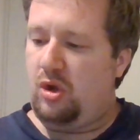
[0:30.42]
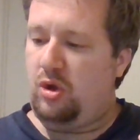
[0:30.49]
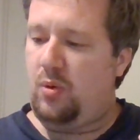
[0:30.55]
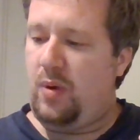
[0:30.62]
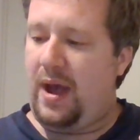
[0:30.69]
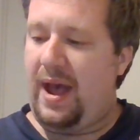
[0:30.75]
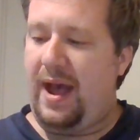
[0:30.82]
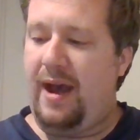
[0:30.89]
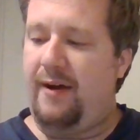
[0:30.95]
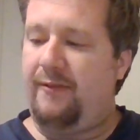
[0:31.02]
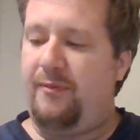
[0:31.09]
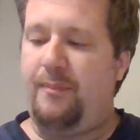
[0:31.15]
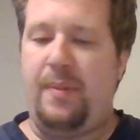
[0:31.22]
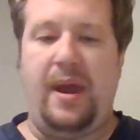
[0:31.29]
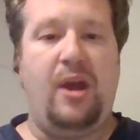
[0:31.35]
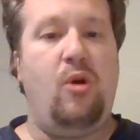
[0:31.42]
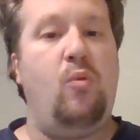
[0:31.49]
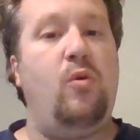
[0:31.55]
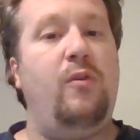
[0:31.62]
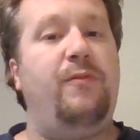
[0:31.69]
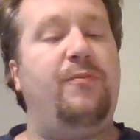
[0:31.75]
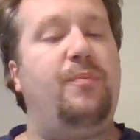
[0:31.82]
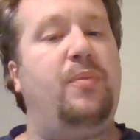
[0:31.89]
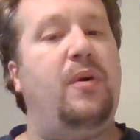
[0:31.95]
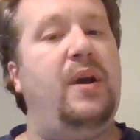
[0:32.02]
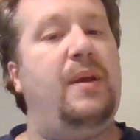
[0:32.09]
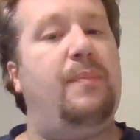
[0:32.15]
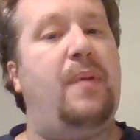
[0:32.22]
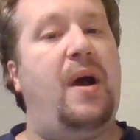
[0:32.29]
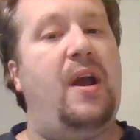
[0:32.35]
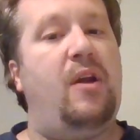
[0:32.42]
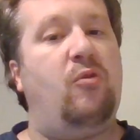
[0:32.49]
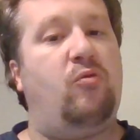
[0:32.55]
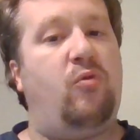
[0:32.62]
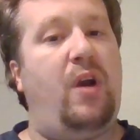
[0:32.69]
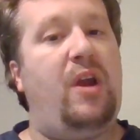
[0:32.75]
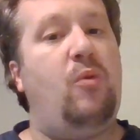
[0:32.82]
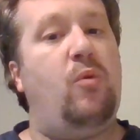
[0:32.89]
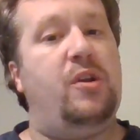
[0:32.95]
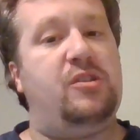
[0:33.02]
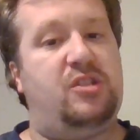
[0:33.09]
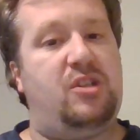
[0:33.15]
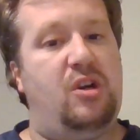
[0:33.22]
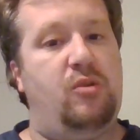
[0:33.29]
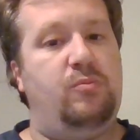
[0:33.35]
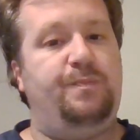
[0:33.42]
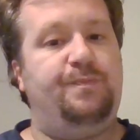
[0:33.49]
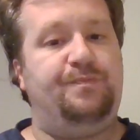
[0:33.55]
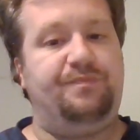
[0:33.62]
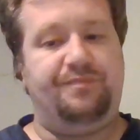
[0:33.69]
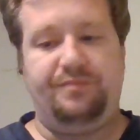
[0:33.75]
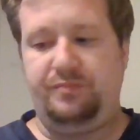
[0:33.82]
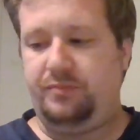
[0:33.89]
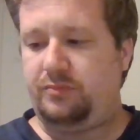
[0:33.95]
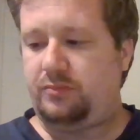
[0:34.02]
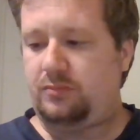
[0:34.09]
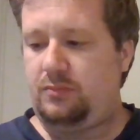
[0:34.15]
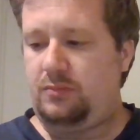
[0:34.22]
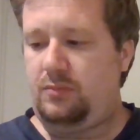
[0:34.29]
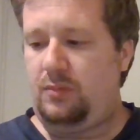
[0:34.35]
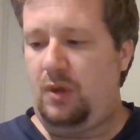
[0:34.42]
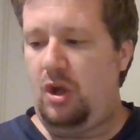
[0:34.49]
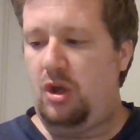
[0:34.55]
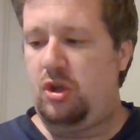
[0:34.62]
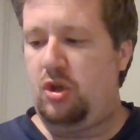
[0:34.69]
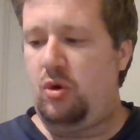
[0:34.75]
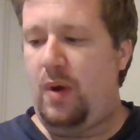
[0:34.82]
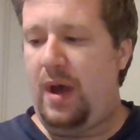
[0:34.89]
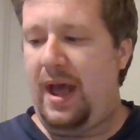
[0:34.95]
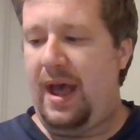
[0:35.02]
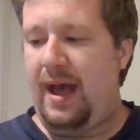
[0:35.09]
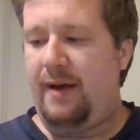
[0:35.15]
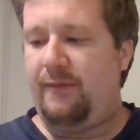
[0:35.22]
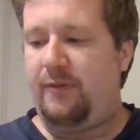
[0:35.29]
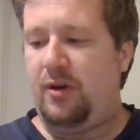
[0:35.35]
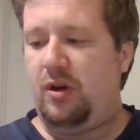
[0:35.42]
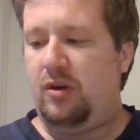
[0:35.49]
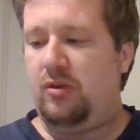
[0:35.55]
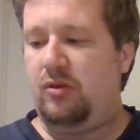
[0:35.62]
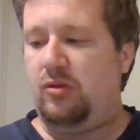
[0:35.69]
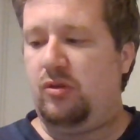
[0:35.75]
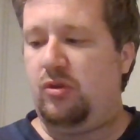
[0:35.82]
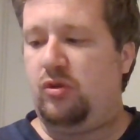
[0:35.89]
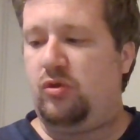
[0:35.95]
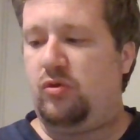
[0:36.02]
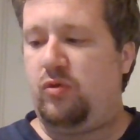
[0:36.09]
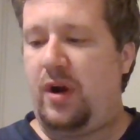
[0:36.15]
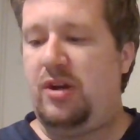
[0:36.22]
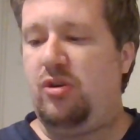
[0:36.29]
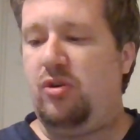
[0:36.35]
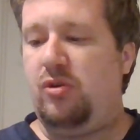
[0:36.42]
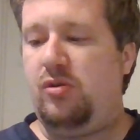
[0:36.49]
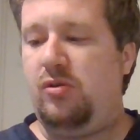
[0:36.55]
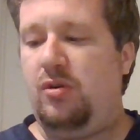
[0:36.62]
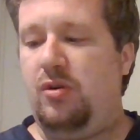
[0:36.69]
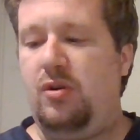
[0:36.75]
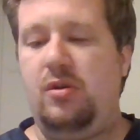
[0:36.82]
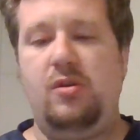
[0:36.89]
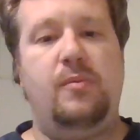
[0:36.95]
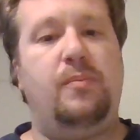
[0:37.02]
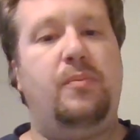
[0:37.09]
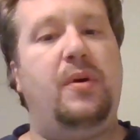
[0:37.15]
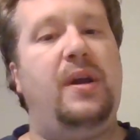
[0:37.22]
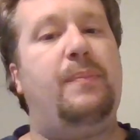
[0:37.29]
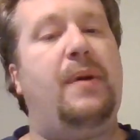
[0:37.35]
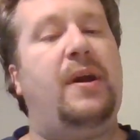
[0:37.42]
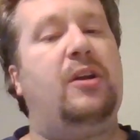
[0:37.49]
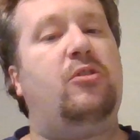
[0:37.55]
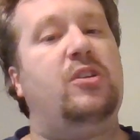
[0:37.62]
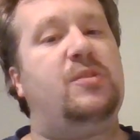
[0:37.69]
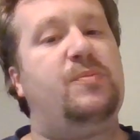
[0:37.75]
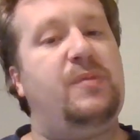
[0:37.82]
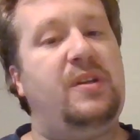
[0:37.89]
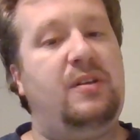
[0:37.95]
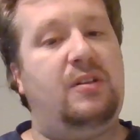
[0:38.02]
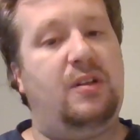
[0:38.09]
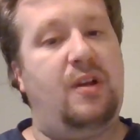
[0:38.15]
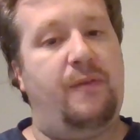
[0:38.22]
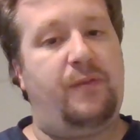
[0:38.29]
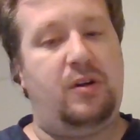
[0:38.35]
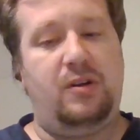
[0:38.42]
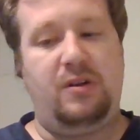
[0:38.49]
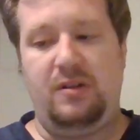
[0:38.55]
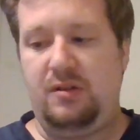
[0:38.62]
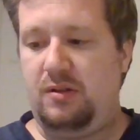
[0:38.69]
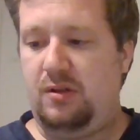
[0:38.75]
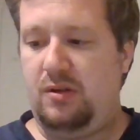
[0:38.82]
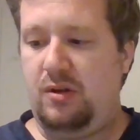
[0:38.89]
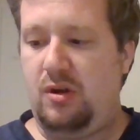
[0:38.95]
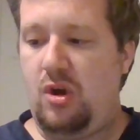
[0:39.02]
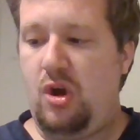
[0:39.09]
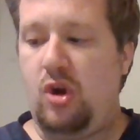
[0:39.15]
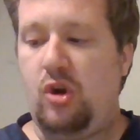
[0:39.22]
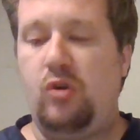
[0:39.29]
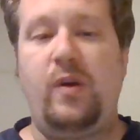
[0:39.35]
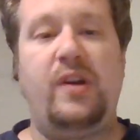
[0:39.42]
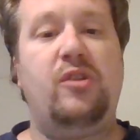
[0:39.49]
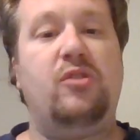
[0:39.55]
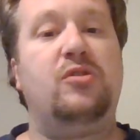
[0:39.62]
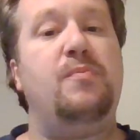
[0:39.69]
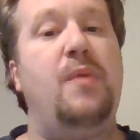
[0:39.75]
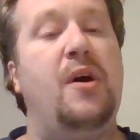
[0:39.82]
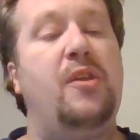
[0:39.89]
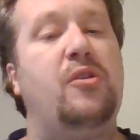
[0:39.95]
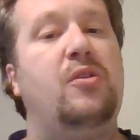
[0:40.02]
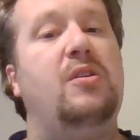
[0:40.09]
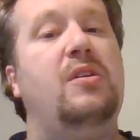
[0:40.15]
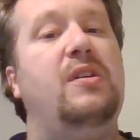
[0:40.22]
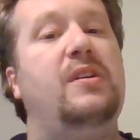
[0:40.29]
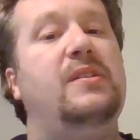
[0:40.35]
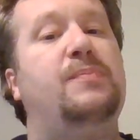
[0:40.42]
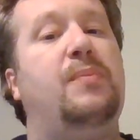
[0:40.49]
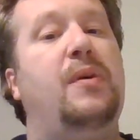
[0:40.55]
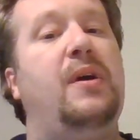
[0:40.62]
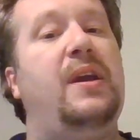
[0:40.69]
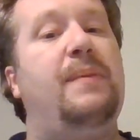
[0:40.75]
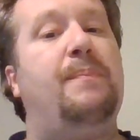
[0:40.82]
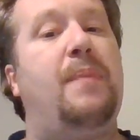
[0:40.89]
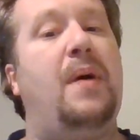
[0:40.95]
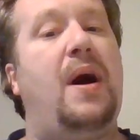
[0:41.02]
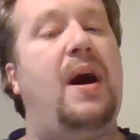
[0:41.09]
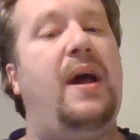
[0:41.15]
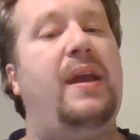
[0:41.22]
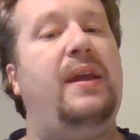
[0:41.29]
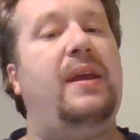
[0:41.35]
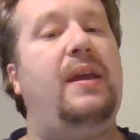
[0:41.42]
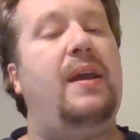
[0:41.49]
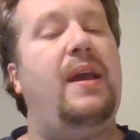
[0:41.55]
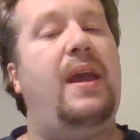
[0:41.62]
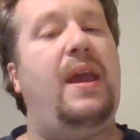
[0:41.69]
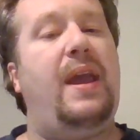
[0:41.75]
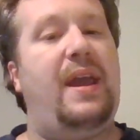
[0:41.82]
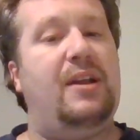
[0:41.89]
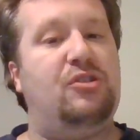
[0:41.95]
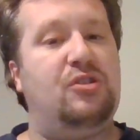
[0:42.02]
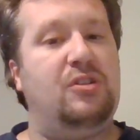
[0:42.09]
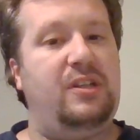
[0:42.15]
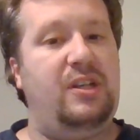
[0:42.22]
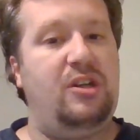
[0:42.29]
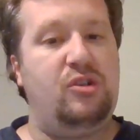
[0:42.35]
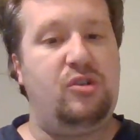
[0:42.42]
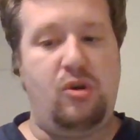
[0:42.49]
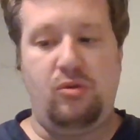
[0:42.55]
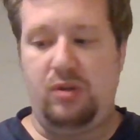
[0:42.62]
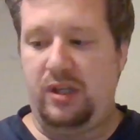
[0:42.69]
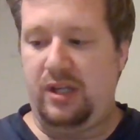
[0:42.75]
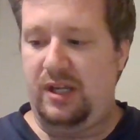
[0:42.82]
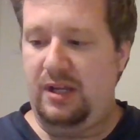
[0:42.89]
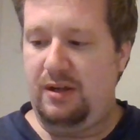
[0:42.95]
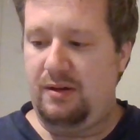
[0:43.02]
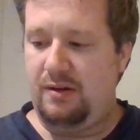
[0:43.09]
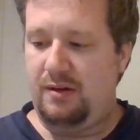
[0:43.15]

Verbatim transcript: You have Beowulf, played by Ray Winstone. You have Grendel, played by Crispin Glover. Grendel's mother is played by Angelina Jolie.